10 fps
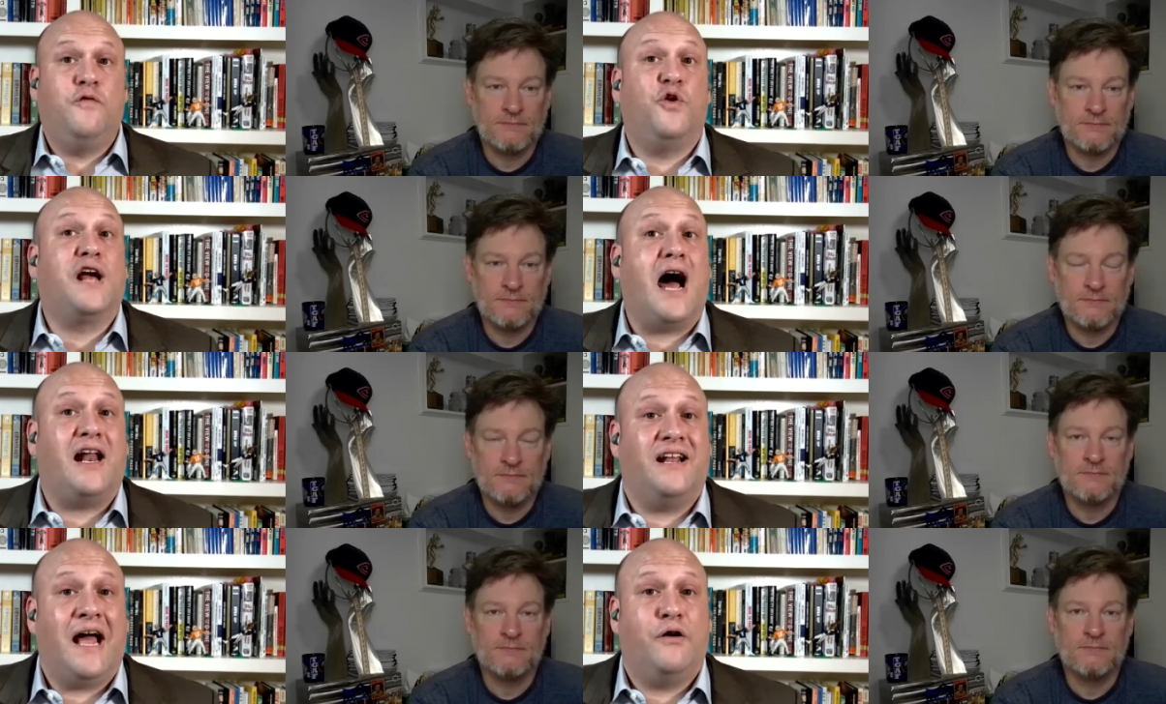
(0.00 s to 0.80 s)

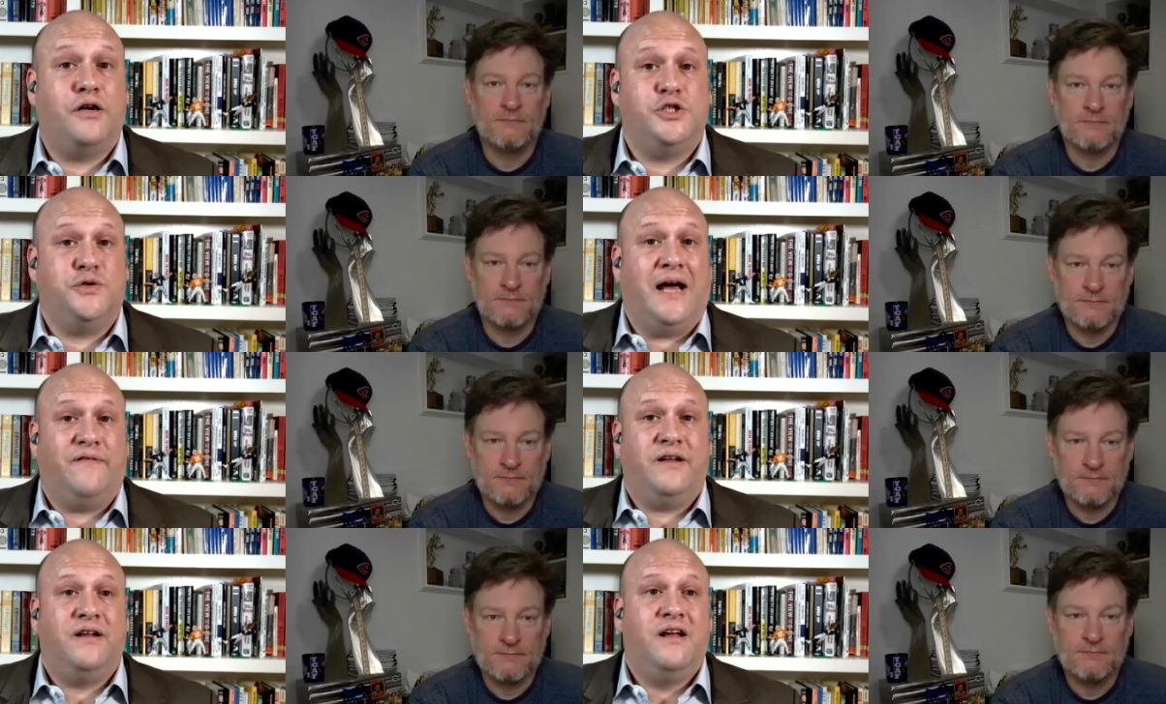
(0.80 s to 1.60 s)
Speaker 1: forgotten how good you have
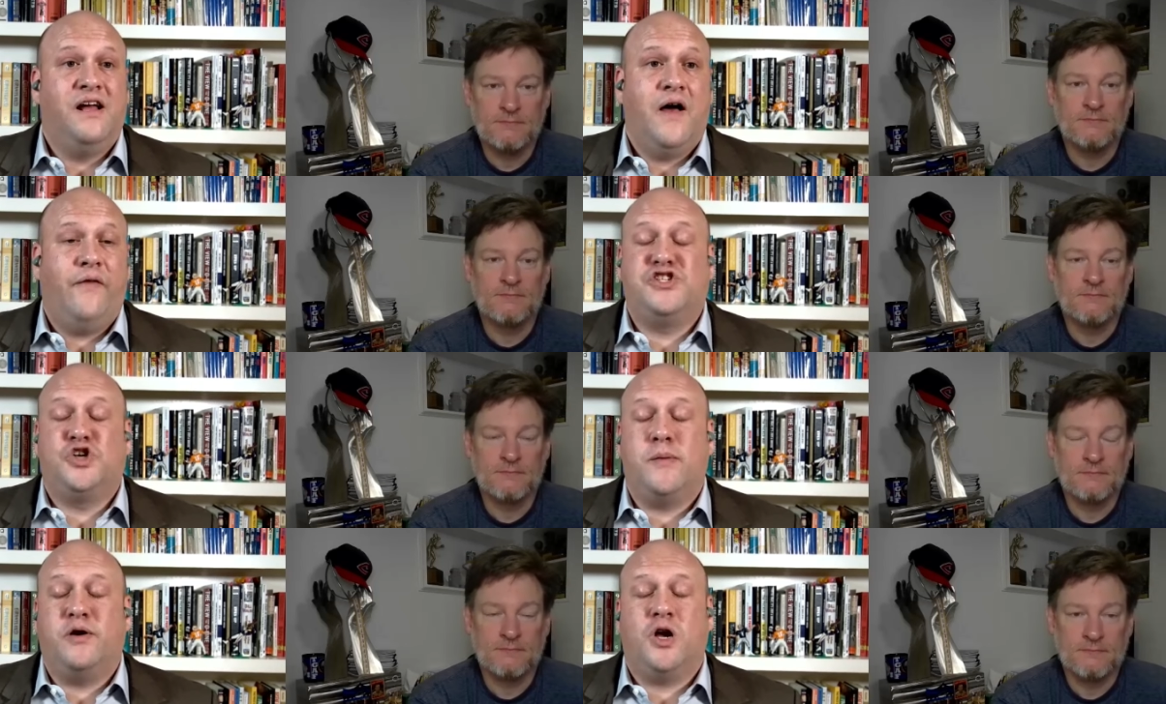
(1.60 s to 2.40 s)
it. And that's
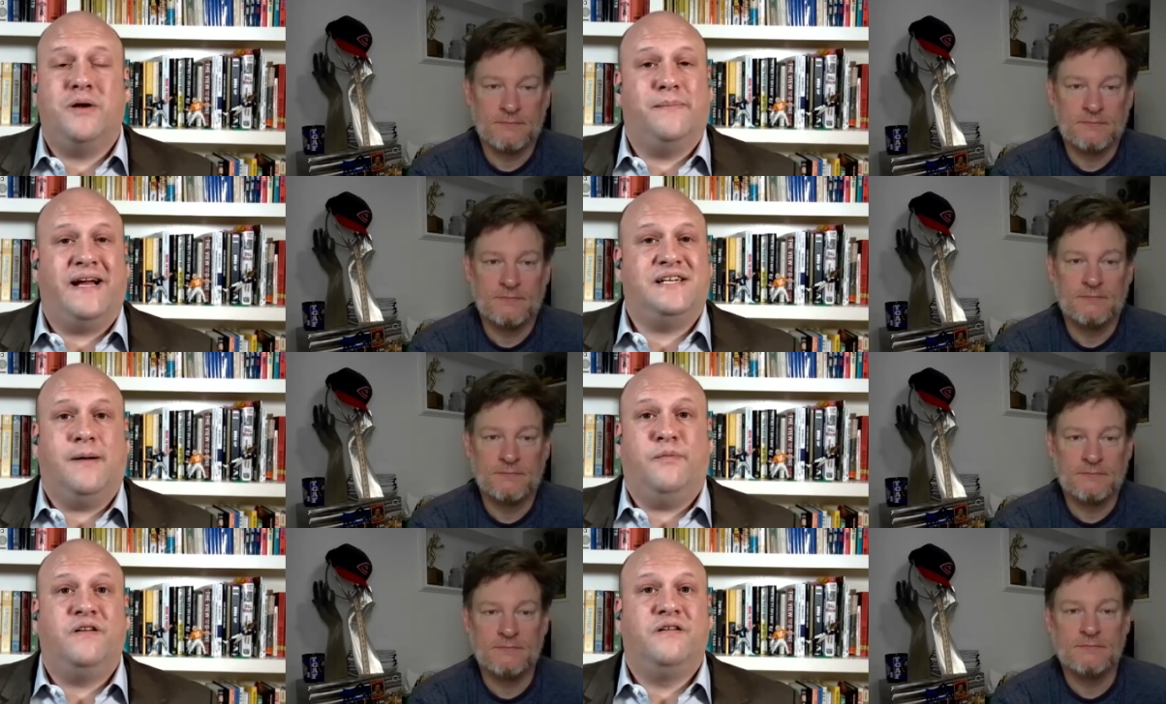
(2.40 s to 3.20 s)
Sean McDermott and Mike
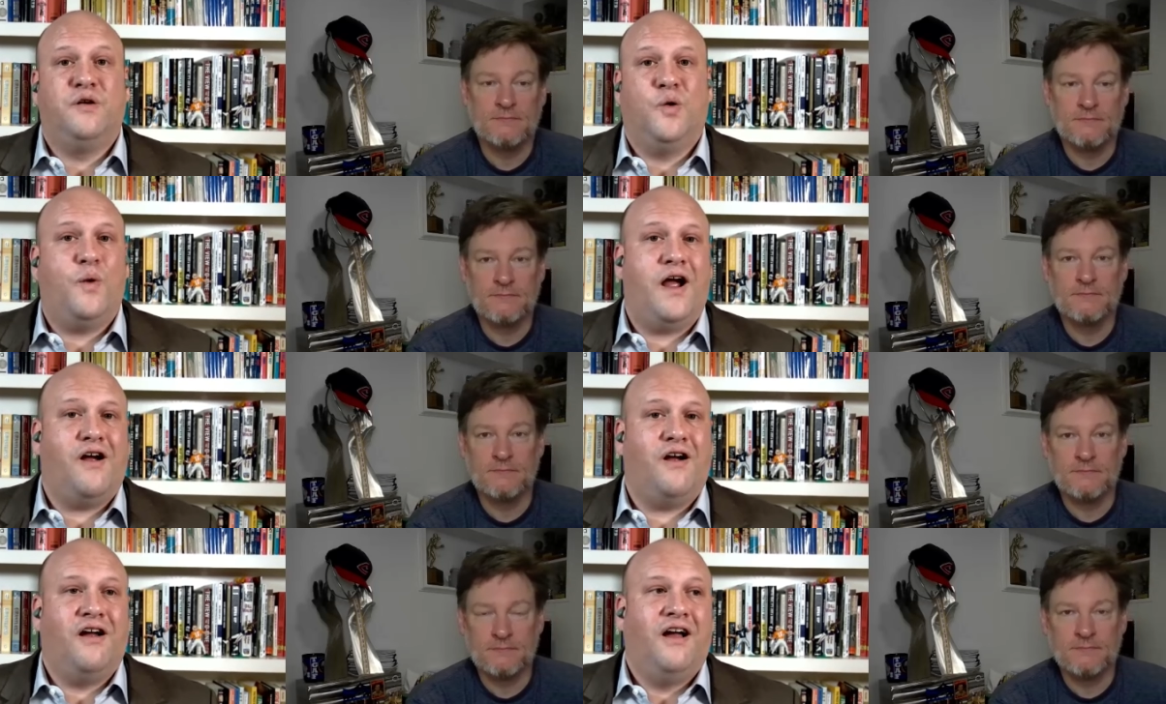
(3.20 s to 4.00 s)
Tomlin,
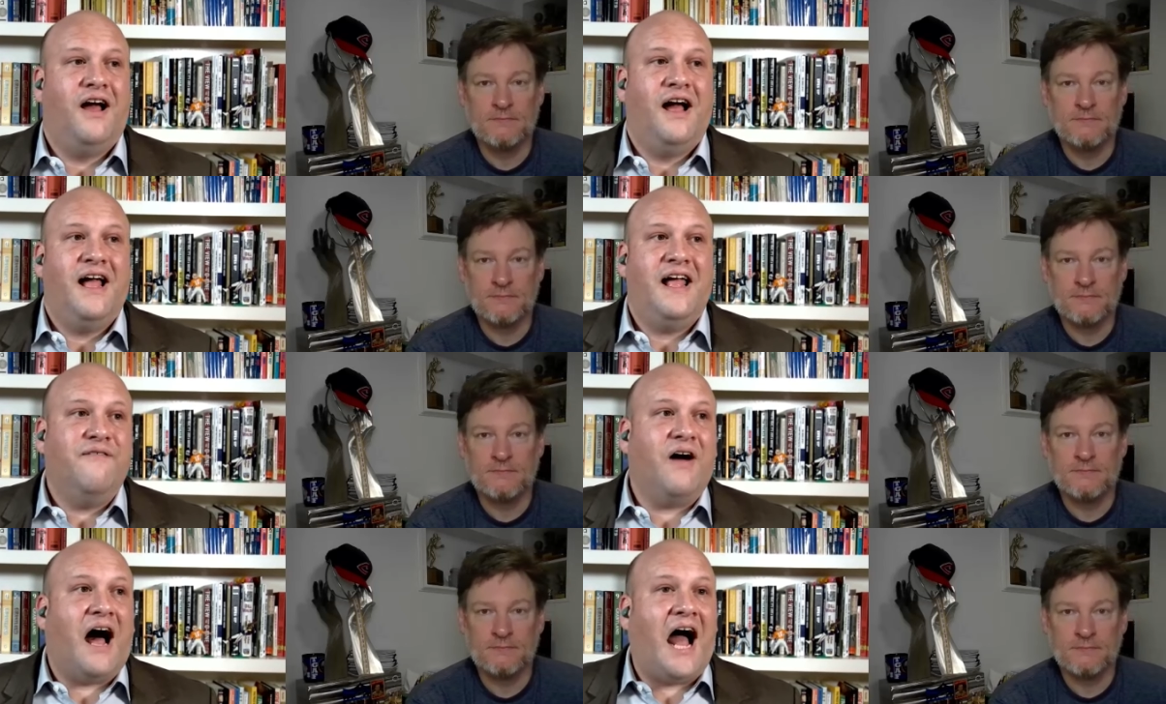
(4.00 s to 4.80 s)
where if
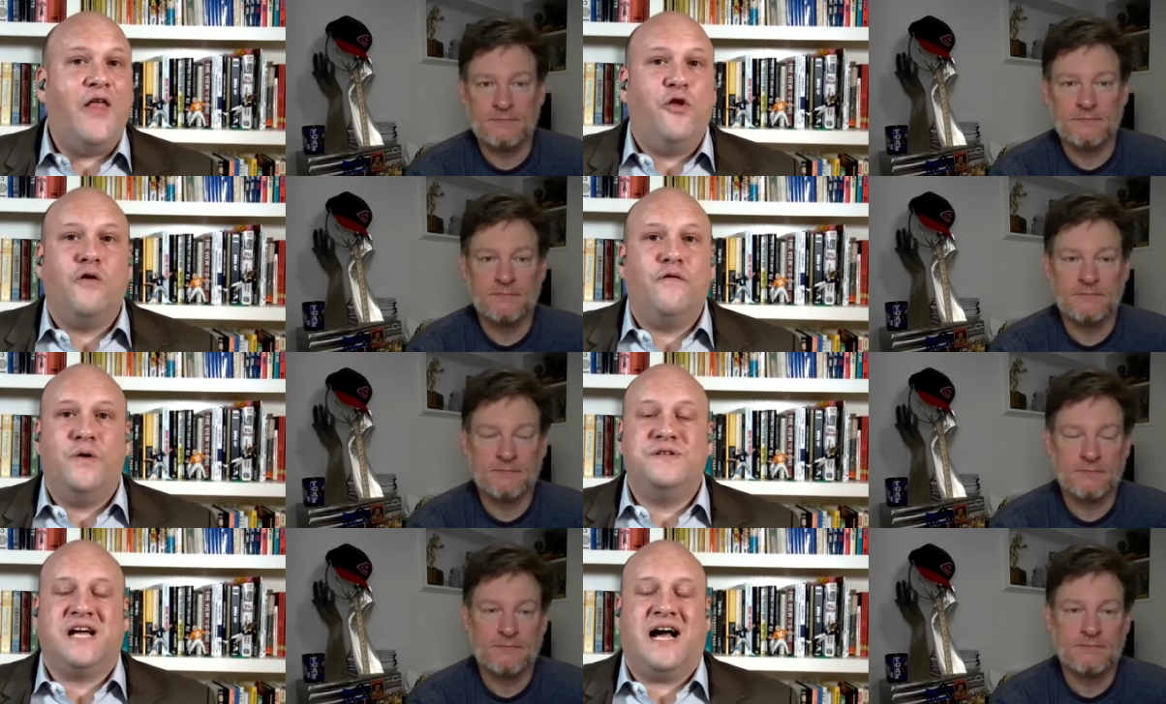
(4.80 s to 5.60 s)
either of
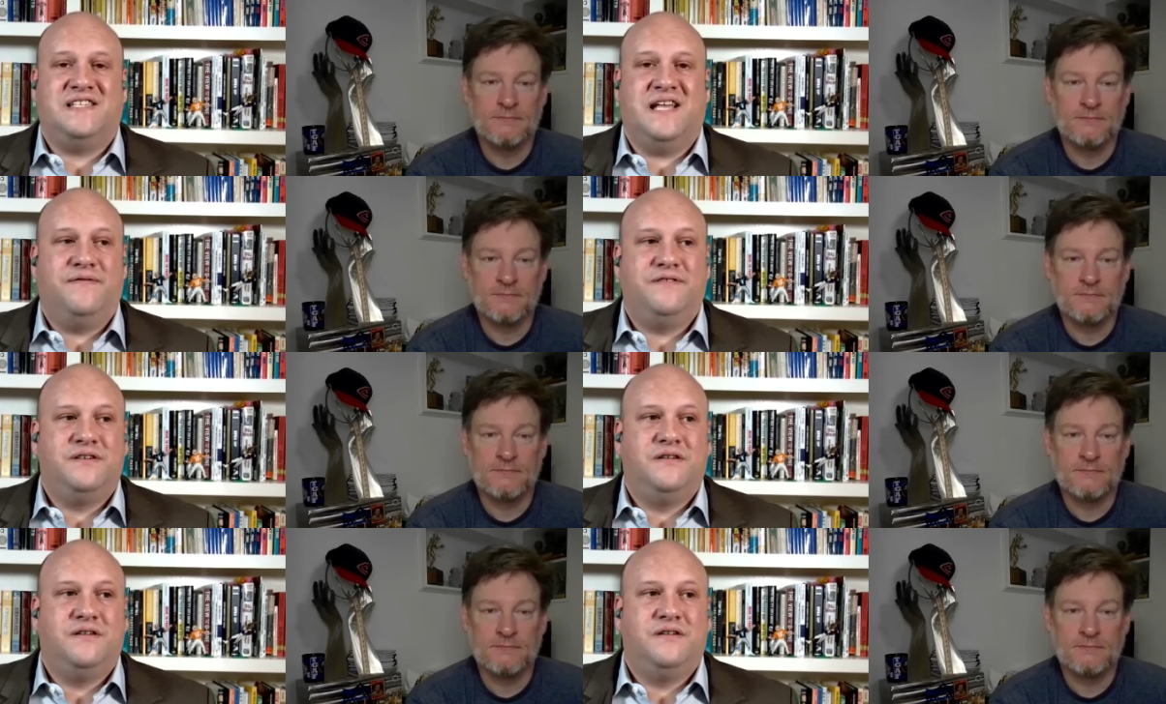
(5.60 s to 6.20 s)
those guys left,